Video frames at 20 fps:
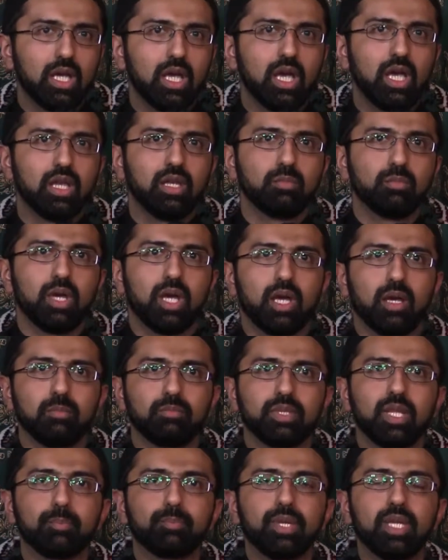
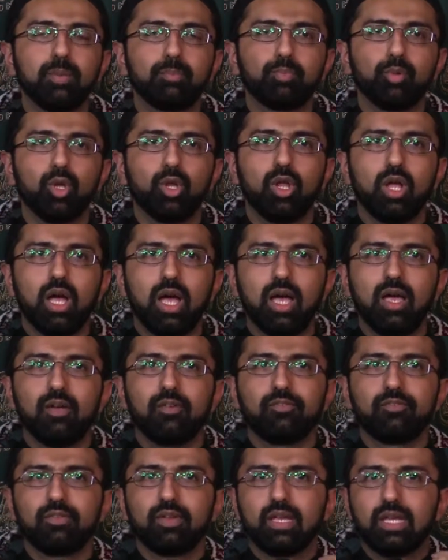Albab, the people
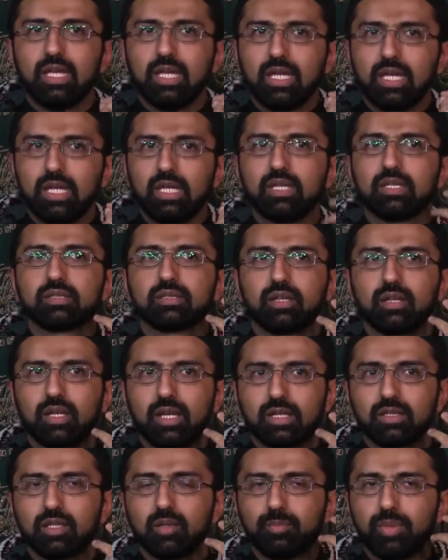of
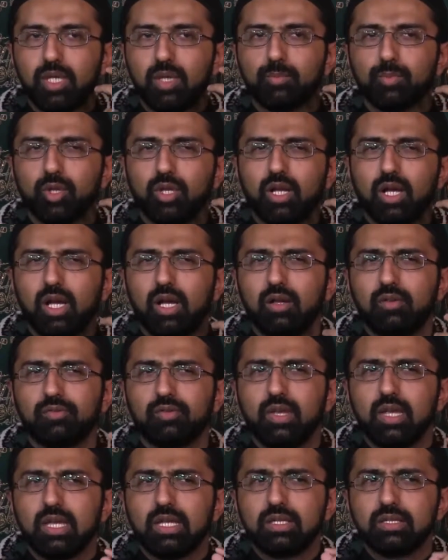intellect, the people of